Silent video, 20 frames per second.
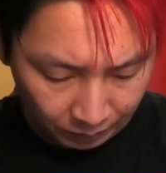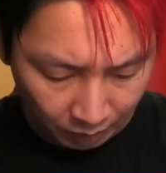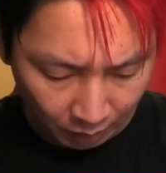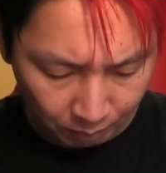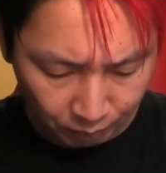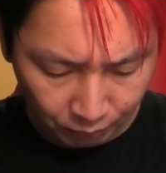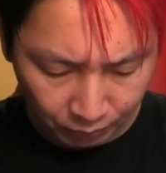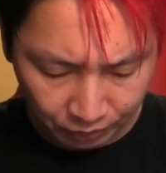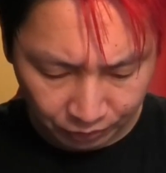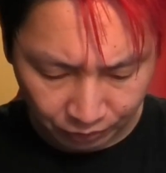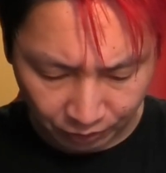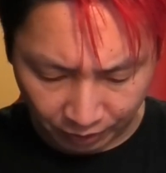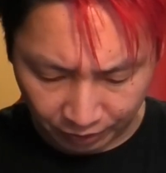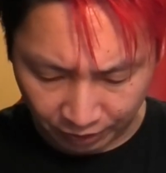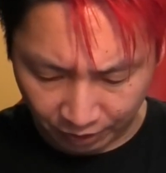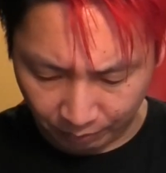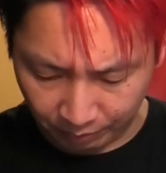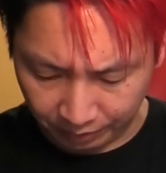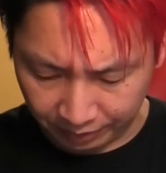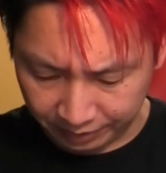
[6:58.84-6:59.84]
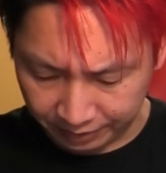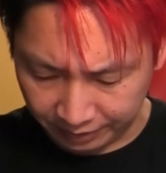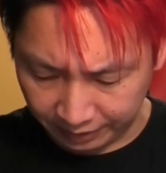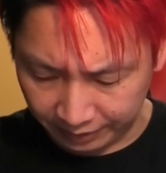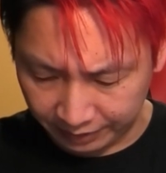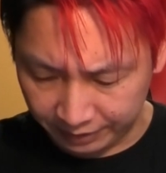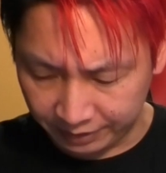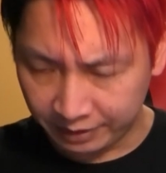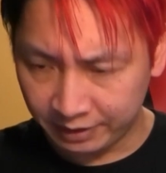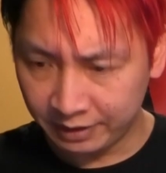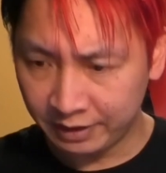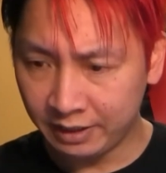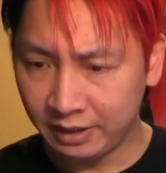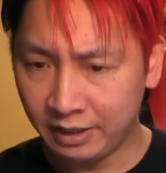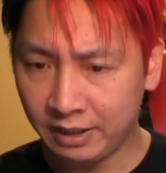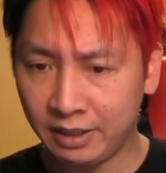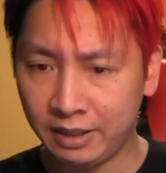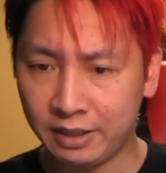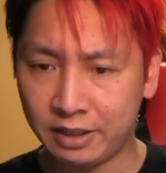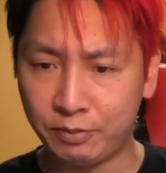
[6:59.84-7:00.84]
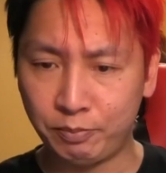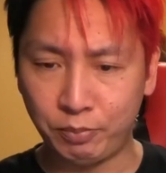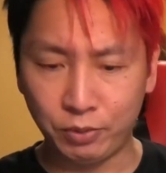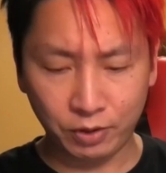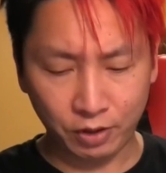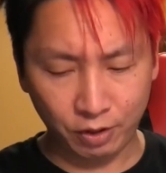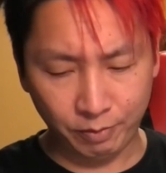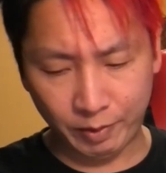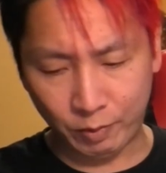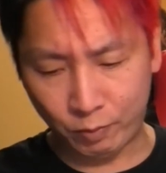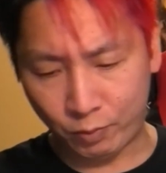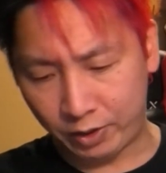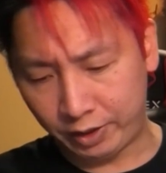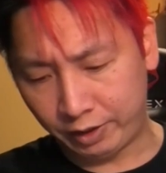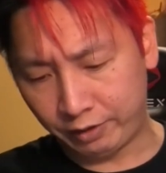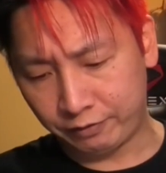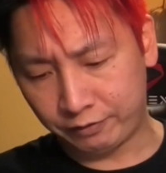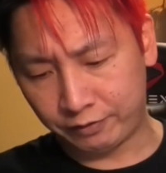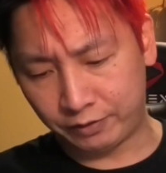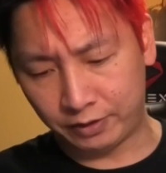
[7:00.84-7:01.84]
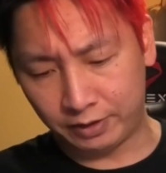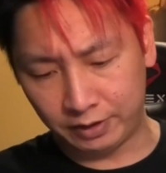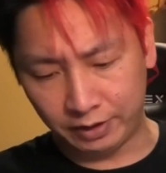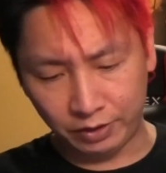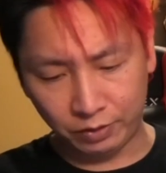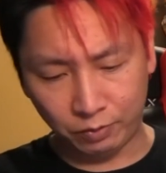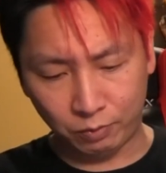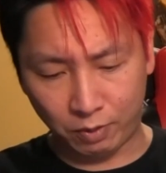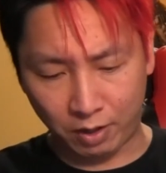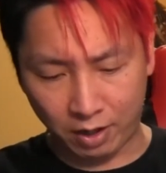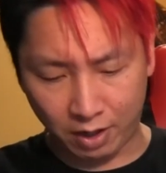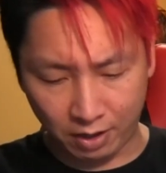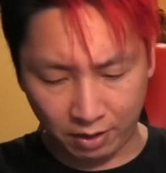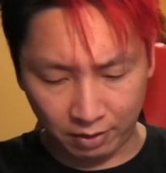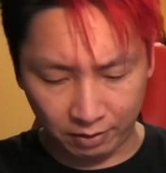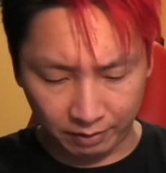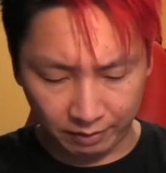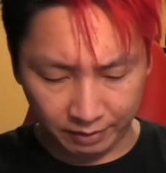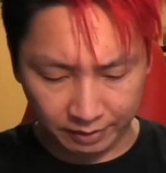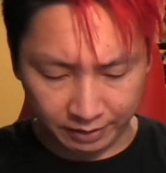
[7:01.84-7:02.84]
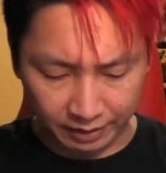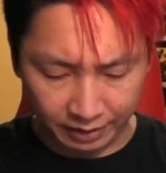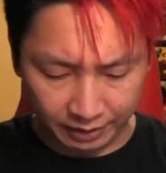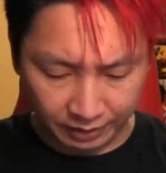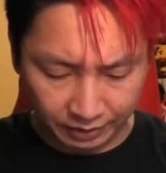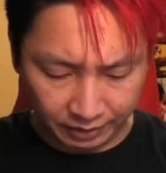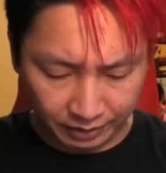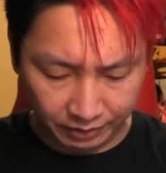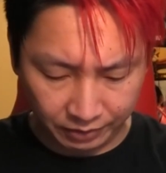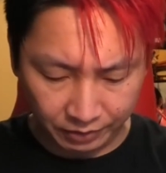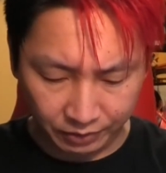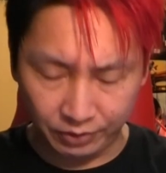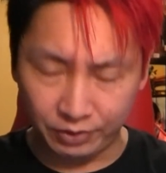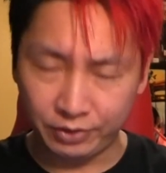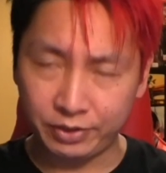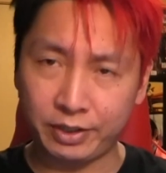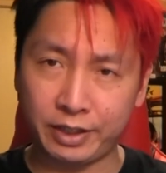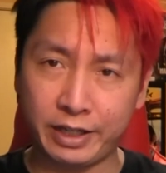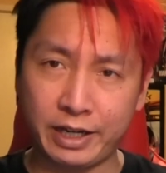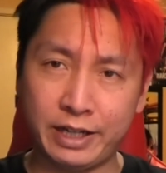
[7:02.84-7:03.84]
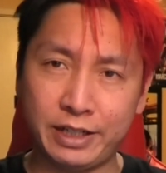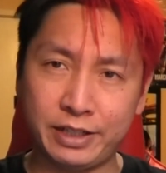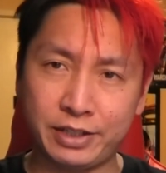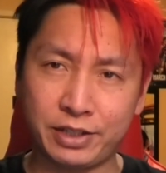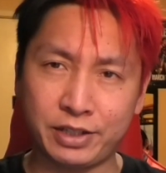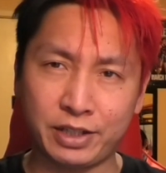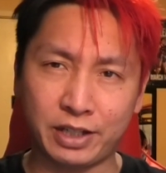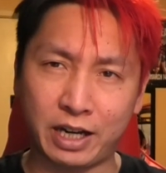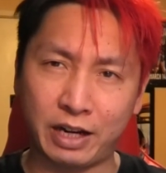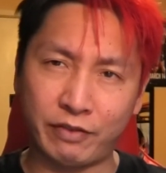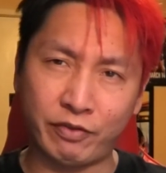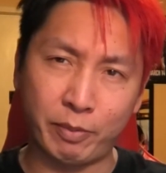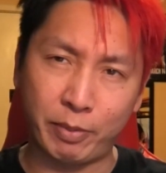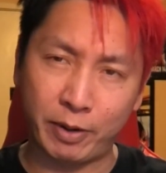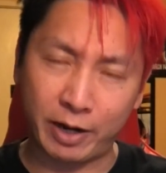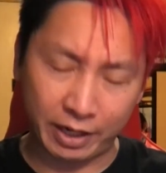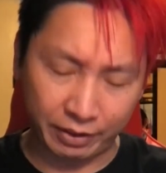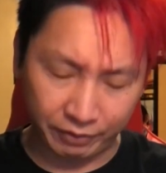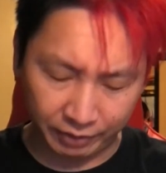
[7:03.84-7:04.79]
I'm pretty sure I know what this is. It's a book I've been wanting for a little while. It's nothing huge, again, it's just a cover by